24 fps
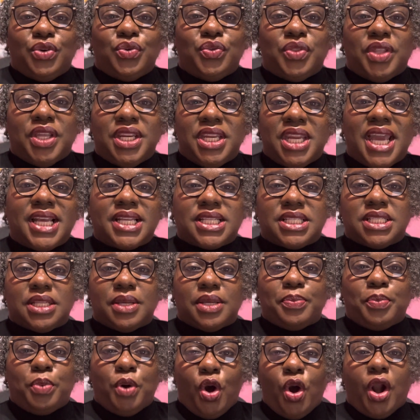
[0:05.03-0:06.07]
The next
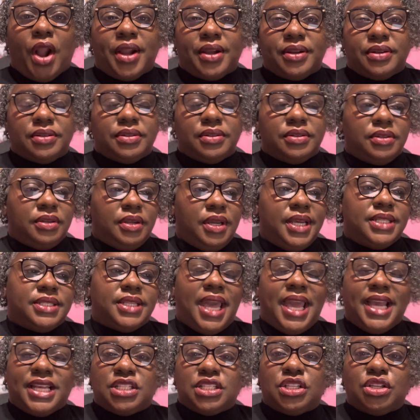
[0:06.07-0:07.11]
part is
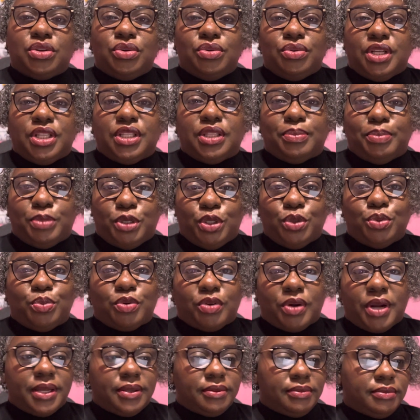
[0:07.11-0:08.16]
executing the
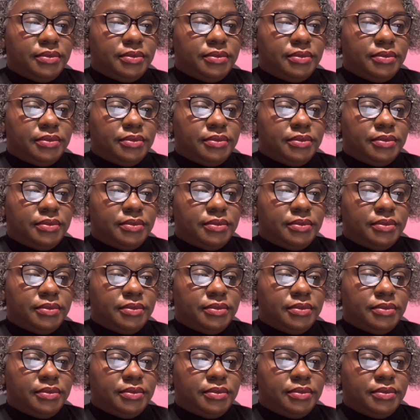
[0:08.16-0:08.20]
blueprint.